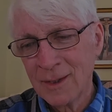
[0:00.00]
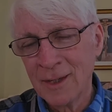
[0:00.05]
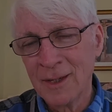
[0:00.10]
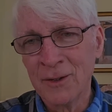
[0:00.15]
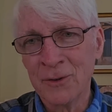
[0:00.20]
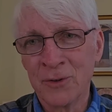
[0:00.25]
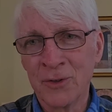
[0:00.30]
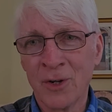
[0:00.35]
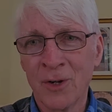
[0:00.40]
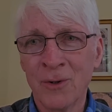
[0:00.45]

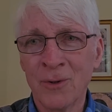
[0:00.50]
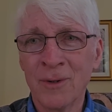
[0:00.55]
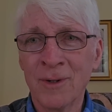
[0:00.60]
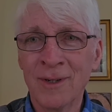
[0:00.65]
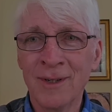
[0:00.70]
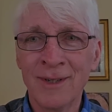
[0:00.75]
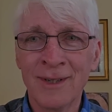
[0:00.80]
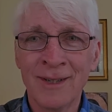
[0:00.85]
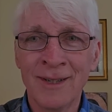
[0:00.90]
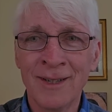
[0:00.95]
And so
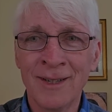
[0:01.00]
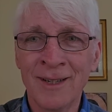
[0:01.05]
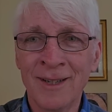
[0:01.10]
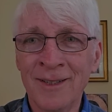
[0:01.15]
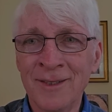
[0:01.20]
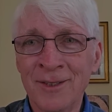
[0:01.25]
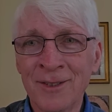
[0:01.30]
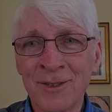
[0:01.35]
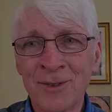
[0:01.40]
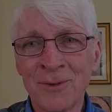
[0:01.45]
I
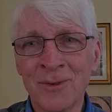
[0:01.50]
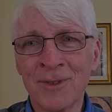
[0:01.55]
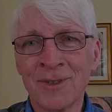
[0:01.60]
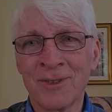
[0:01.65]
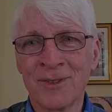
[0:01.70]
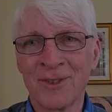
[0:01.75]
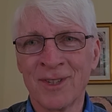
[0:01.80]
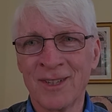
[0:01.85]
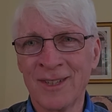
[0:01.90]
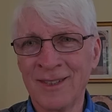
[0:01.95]
just want to
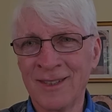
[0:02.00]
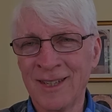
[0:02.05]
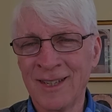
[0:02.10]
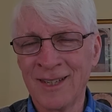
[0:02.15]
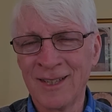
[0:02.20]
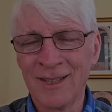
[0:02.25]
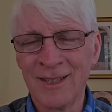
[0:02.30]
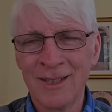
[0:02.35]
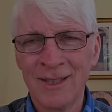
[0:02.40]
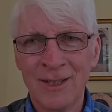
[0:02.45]
say
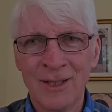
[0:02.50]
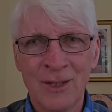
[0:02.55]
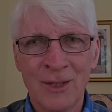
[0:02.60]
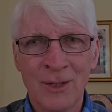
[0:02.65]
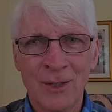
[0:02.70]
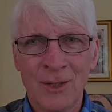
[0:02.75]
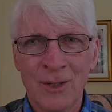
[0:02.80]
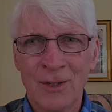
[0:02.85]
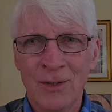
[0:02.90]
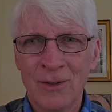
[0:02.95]
that
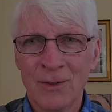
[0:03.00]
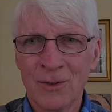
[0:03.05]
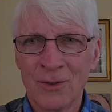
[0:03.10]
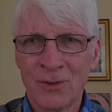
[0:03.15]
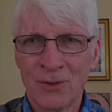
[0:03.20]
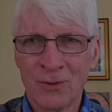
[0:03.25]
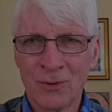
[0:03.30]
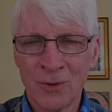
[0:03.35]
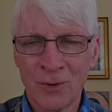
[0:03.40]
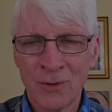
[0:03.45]
the
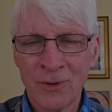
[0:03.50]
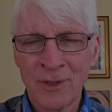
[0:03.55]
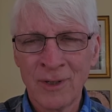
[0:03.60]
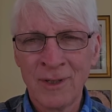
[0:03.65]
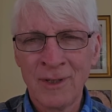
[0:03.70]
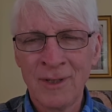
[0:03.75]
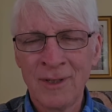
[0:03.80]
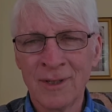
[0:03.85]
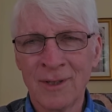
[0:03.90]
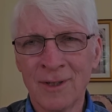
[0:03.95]

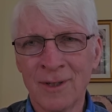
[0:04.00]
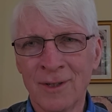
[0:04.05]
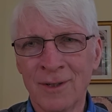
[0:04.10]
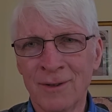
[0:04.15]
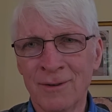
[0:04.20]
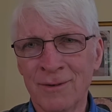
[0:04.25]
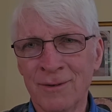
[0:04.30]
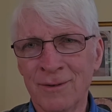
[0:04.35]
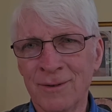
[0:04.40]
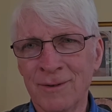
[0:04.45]
story
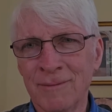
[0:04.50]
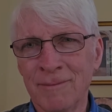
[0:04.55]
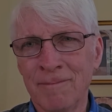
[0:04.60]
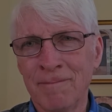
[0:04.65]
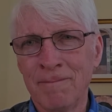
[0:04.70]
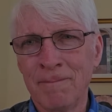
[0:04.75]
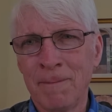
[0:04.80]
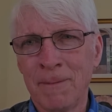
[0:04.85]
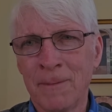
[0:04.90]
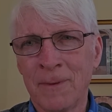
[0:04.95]
of
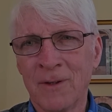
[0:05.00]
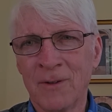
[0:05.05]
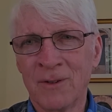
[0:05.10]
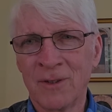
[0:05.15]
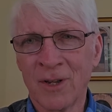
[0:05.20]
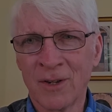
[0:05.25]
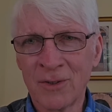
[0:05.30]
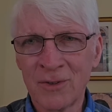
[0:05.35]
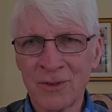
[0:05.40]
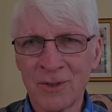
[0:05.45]
the
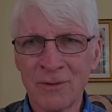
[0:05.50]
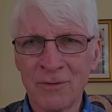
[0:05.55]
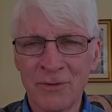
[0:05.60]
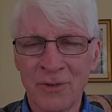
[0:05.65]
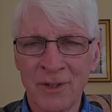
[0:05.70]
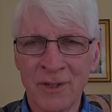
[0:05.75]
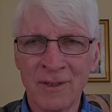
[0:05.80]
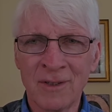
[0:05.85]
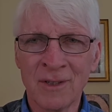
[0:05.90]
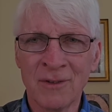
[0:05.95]
test of
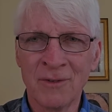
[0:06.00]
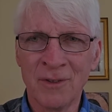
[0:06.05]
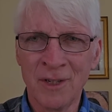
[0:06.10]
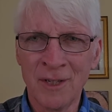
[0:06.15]
faith of